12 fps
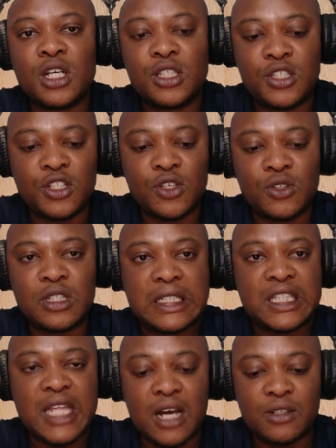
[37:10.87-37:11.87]
The only
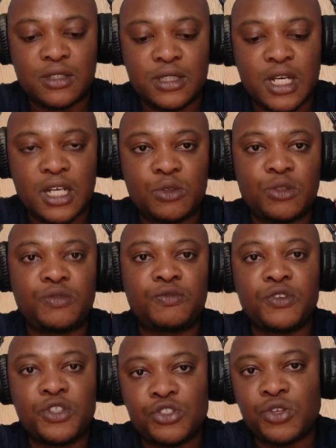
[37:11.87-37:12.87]
downside with
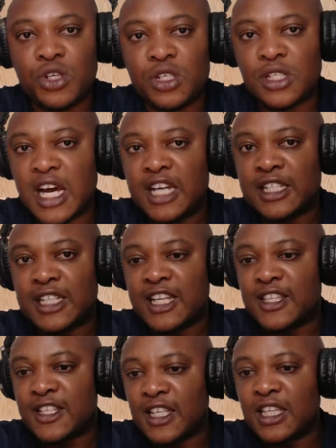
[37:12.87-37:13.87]
FreeTrade is I
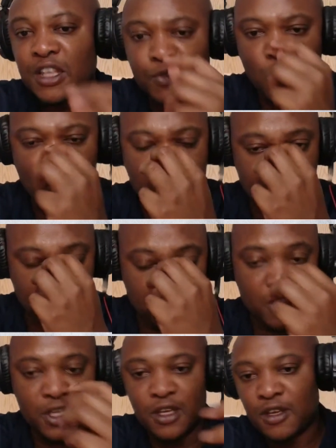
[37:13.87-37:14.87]
think they've got a
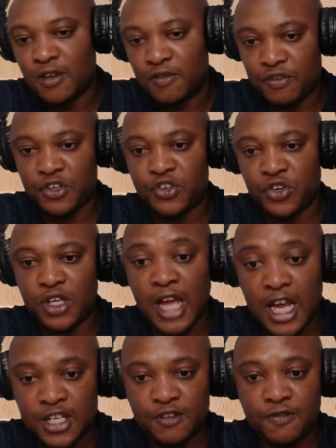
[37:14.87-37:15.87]
fee. FreeTrade
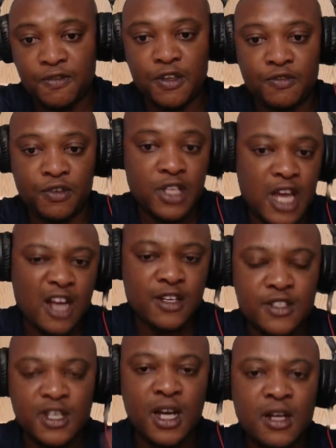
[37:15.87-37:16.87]
has a fee for the
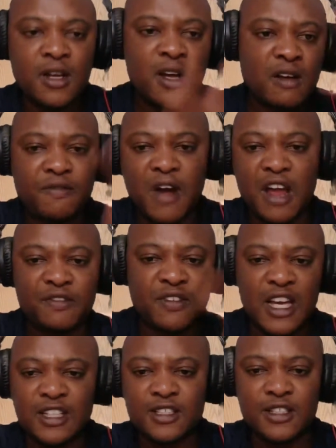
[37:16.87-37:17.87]
ISA.
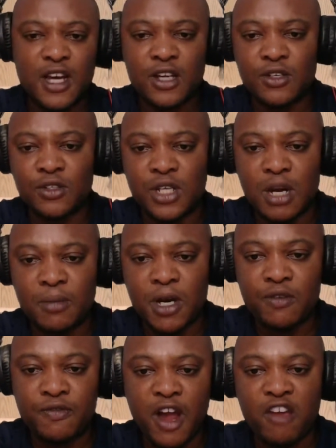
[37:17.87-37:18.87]
£5.99 or
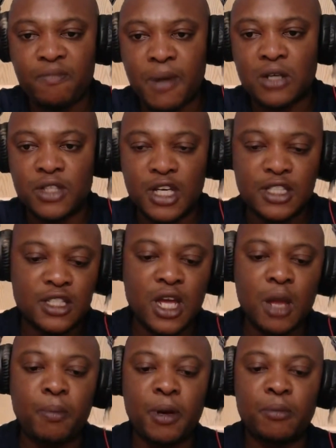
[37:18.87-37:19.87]
thereabout,
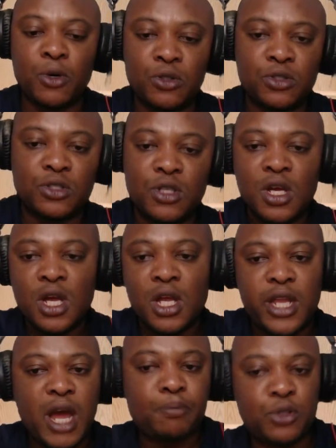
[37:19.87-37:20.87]
£5.99 per month.
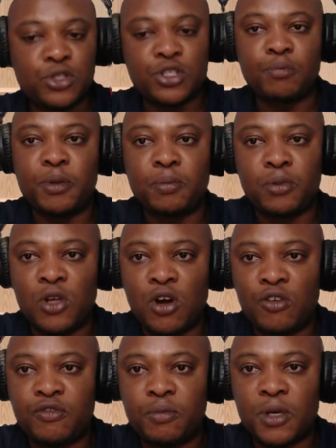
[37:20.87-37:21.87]
That puts some people
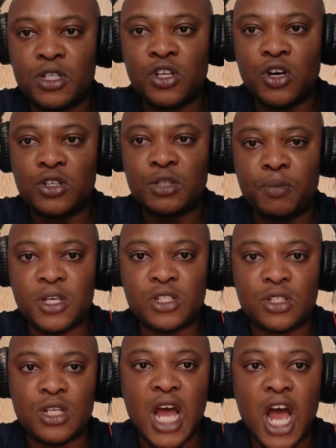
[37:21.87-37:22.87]
off, but it all depends
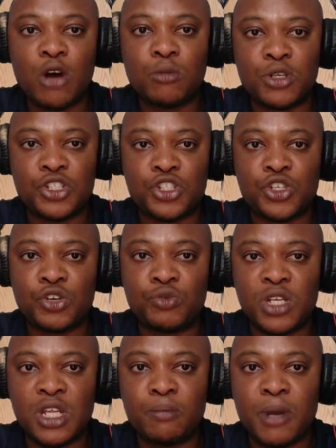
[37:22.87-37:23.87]
on how much you're
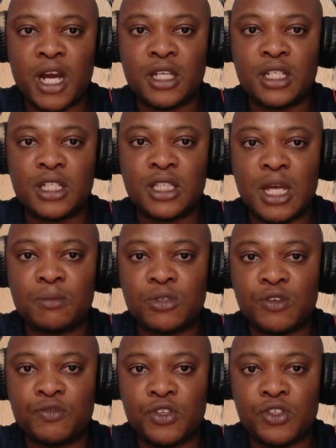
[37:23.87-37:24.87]
really buying in terms
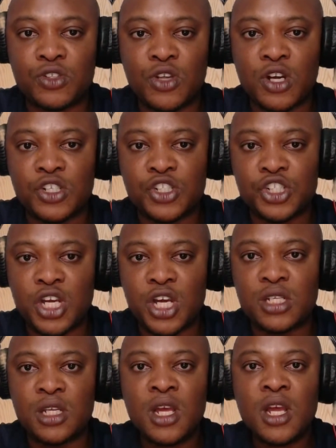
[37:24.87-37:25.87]
of your stock and
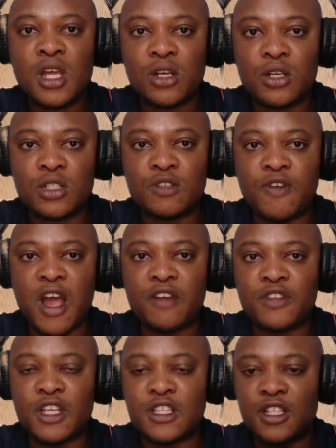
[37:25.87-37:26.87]
shares, because
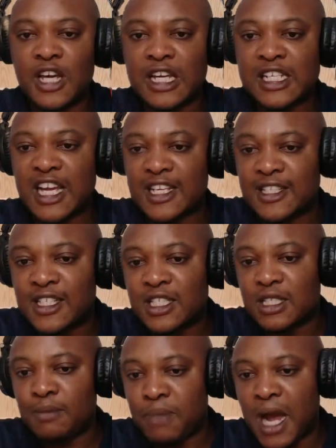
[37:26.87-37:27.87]
£5.99 is like
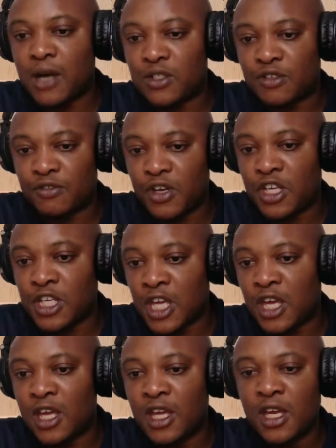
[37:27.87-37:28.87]
£60 for a
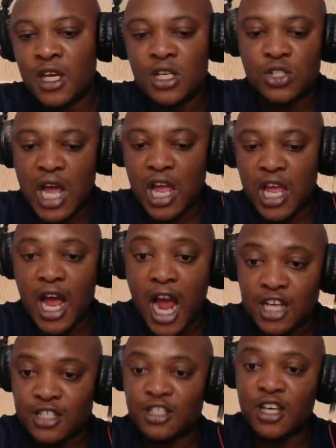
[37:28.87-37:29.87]
year. So I
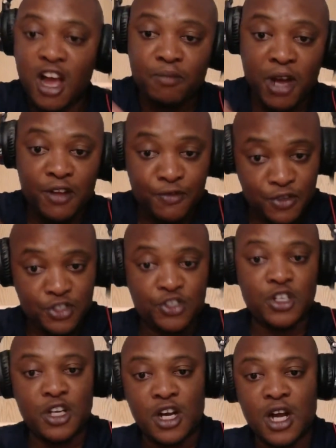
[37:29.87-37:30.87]
still have my free
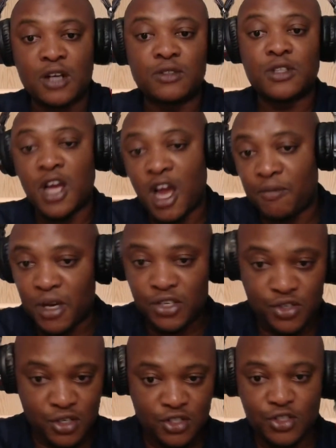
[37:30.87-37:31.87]
trade account. I have my
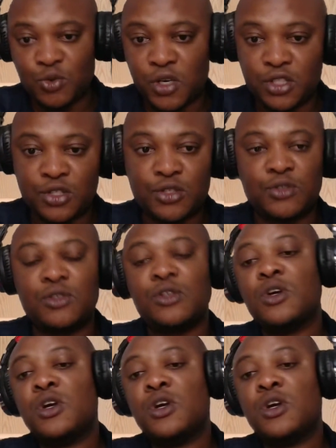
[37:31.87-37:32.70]
Trading 212.